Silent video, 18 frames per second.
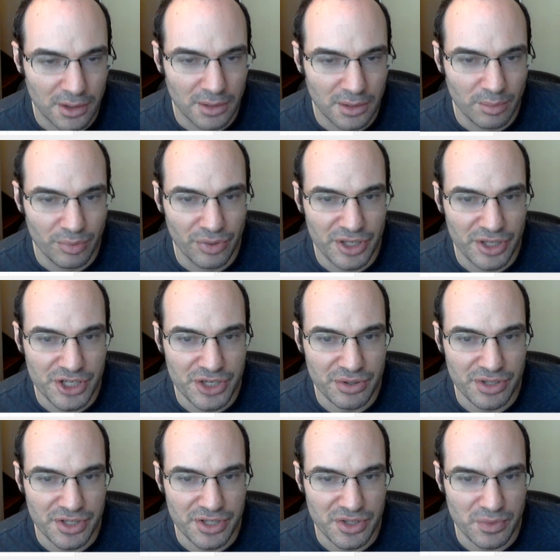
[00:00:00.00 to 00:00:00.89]
Pretty sure
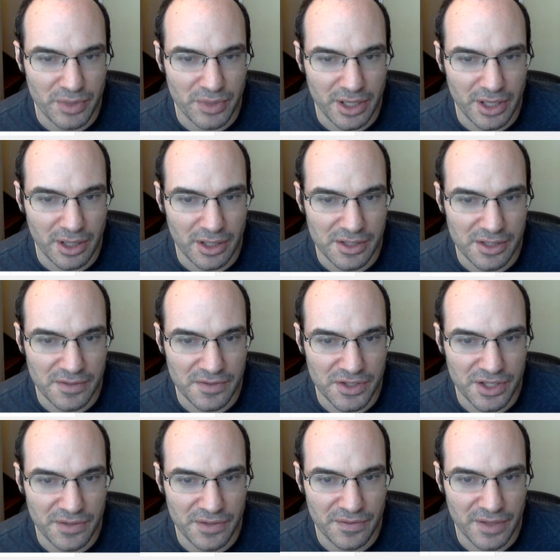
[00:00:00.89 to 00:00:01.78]
this is winning because of
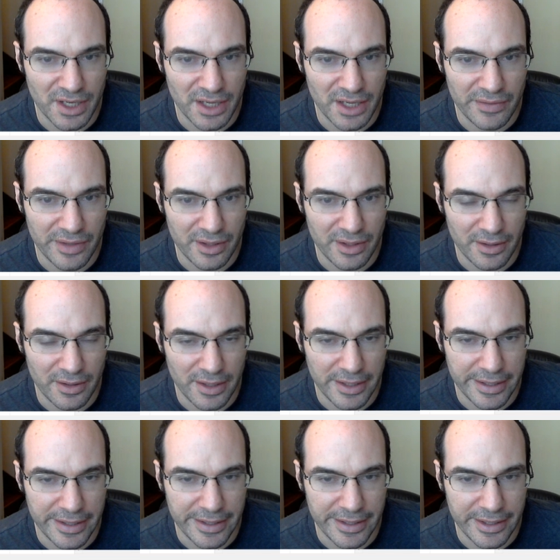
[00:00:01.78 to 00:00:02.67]
c5 and...
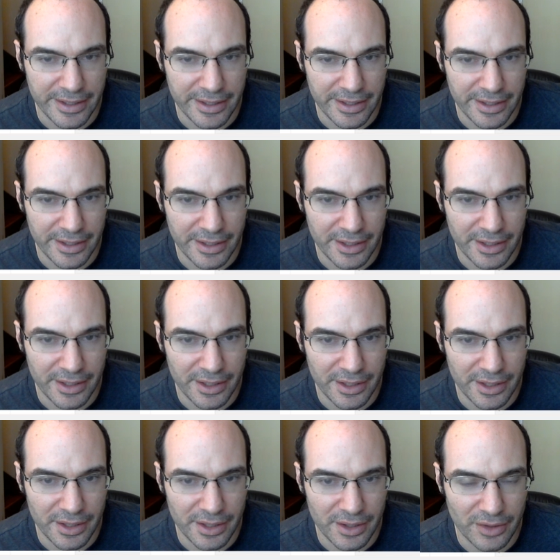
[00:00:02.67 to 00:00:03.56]

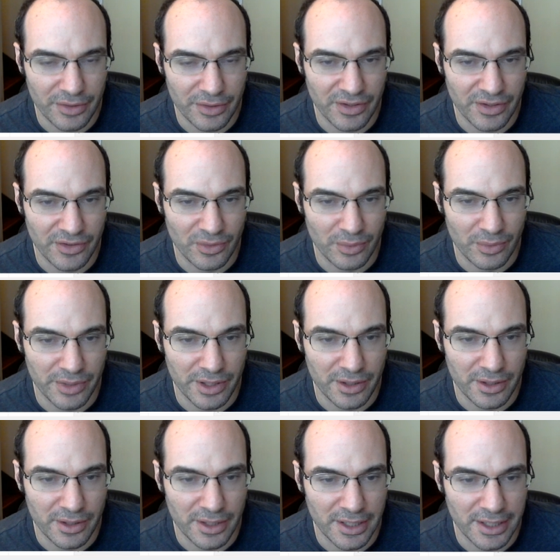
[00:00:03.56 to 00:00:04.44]
Oh, it doesn't
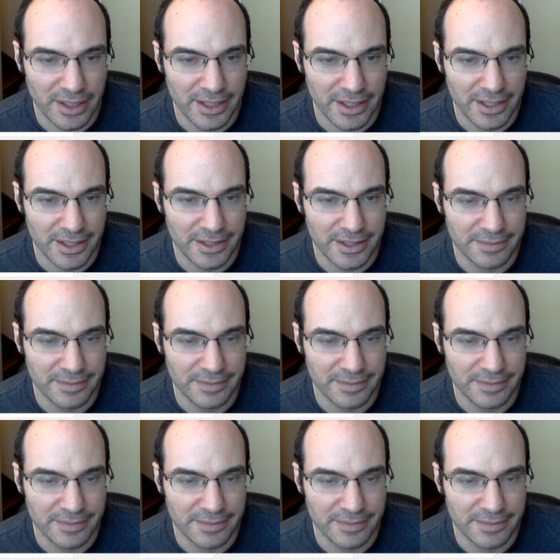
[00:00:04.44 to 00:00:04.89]
win. I